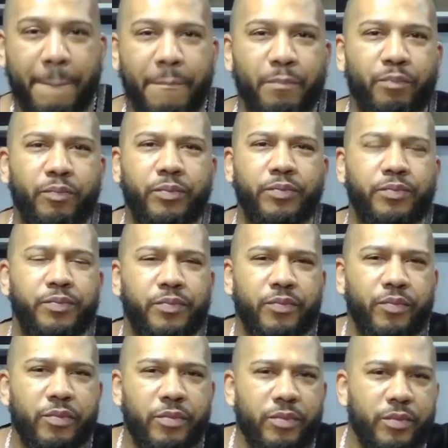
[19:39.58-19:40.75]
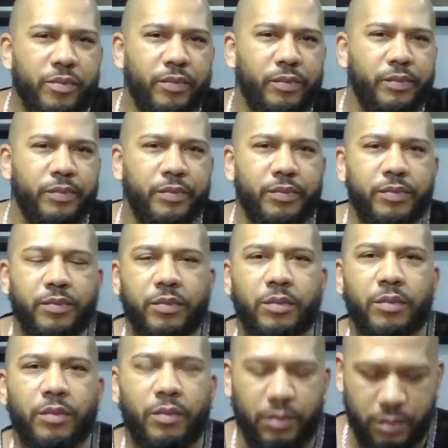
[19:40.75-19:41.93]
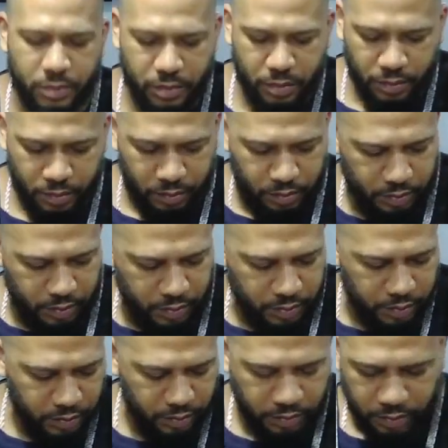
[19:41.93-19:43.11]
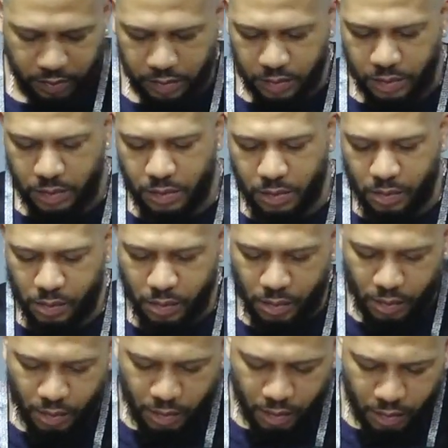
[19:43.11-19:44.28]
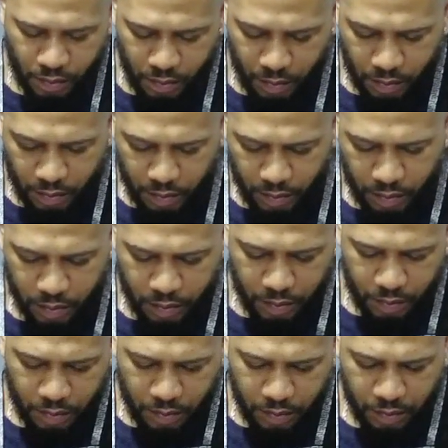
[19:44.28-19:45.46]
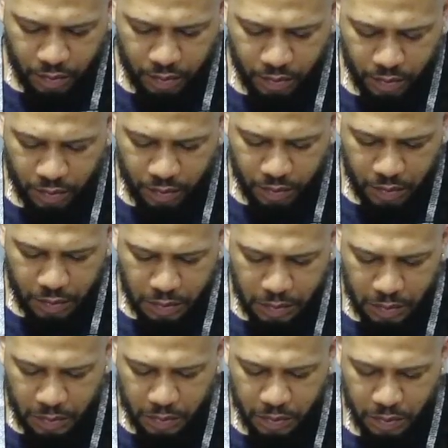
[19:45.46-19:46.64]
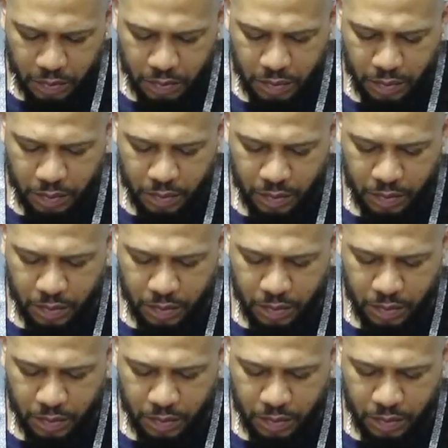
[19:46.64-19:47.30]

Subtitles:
No words are spoken by the person on screen.